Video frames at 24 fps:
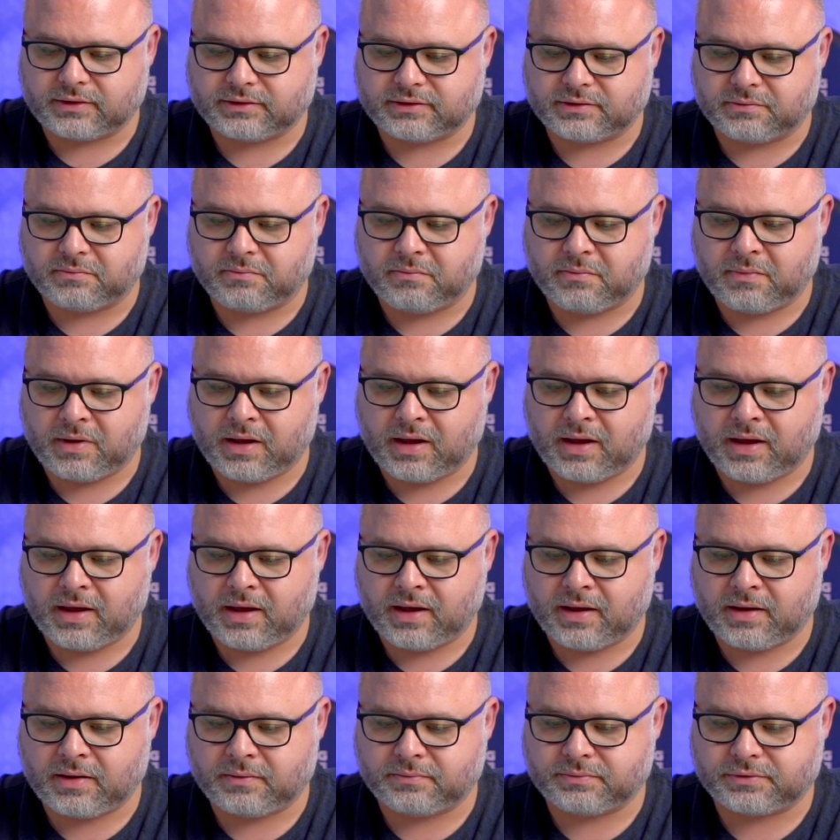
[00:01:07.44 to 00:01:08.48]
some
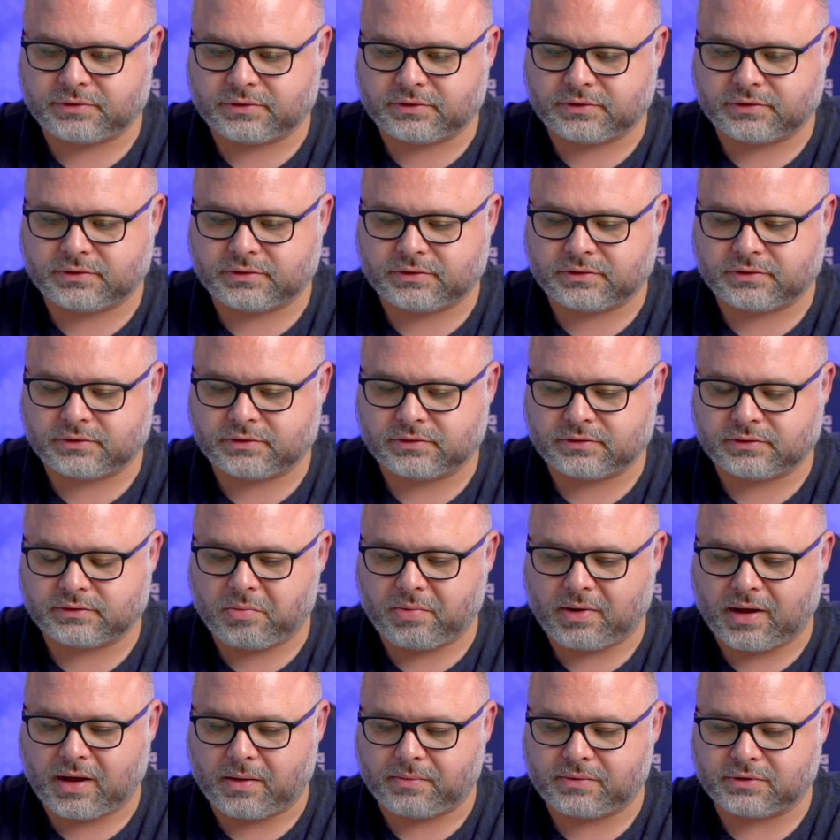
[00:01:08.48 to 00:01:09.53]
maps.
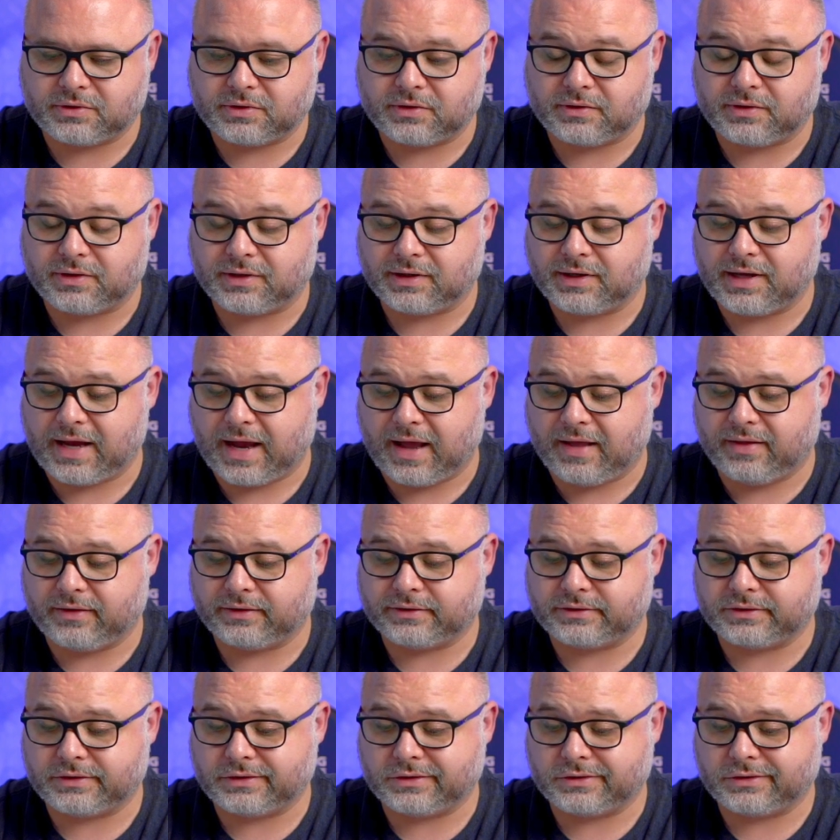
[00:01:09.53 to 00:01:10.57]
Pop into the
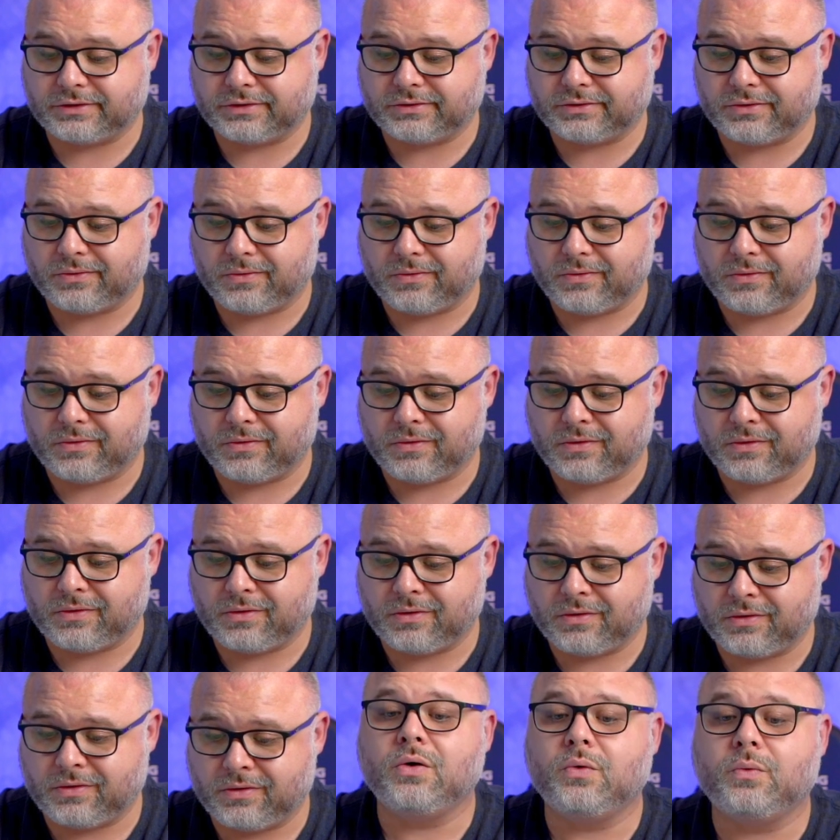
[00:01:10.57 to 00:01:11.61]
Galaxy
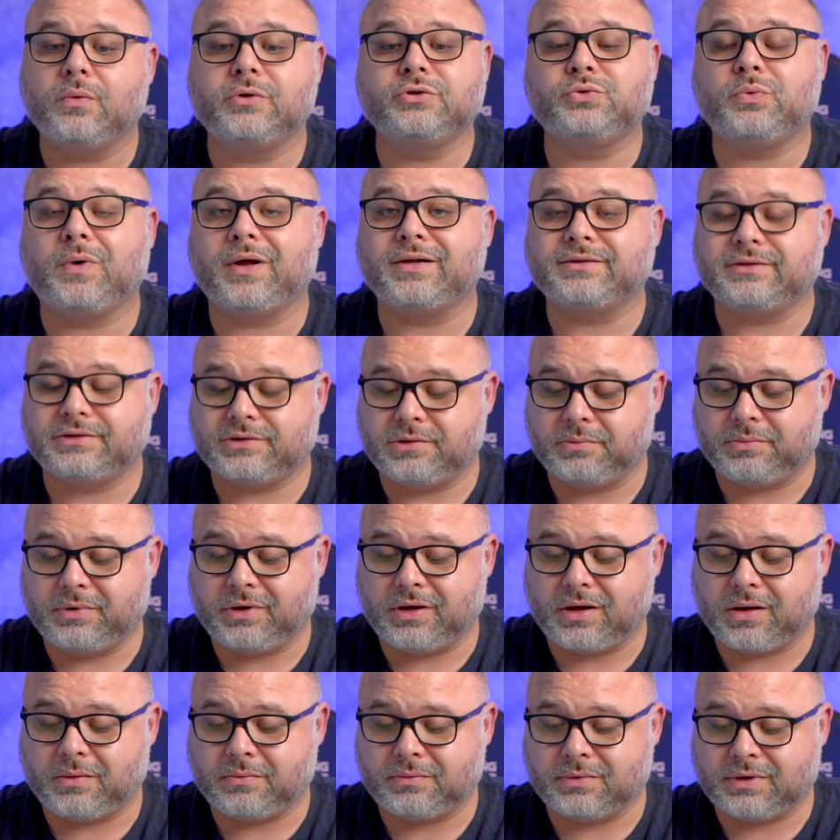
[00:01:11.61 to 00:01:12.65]
store, which wants to
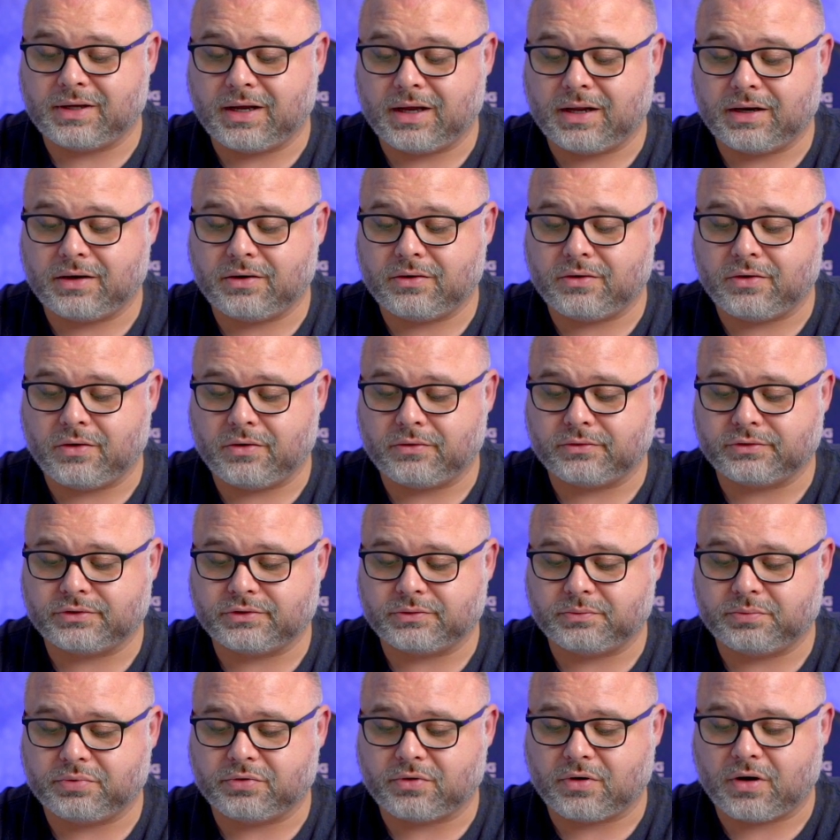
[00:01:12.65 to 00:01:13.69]
be updated, no
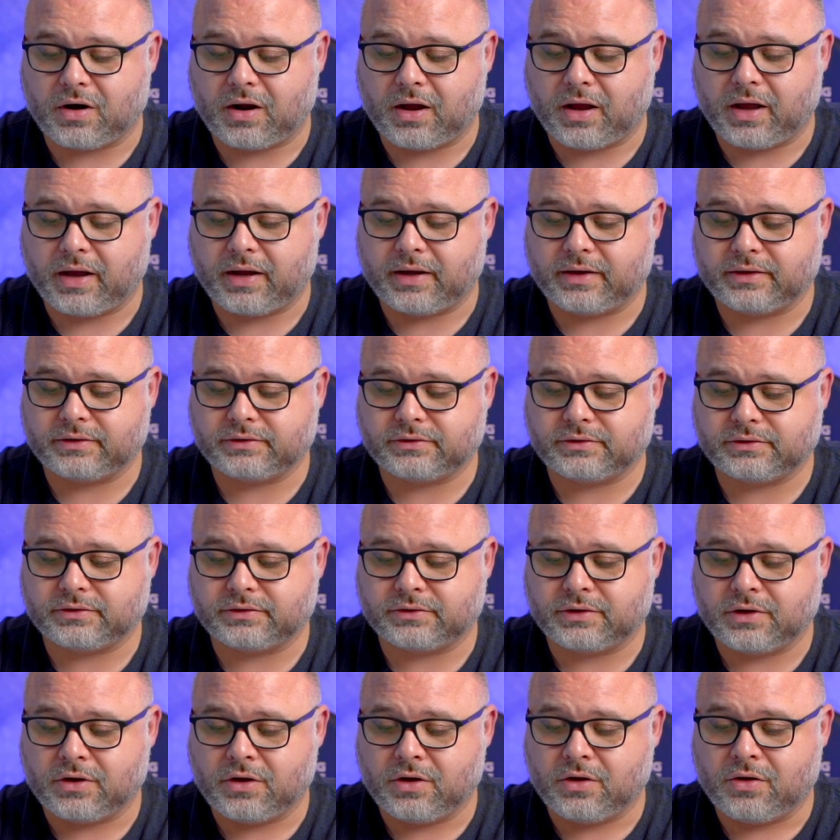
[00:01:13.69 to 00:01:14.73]
surprise.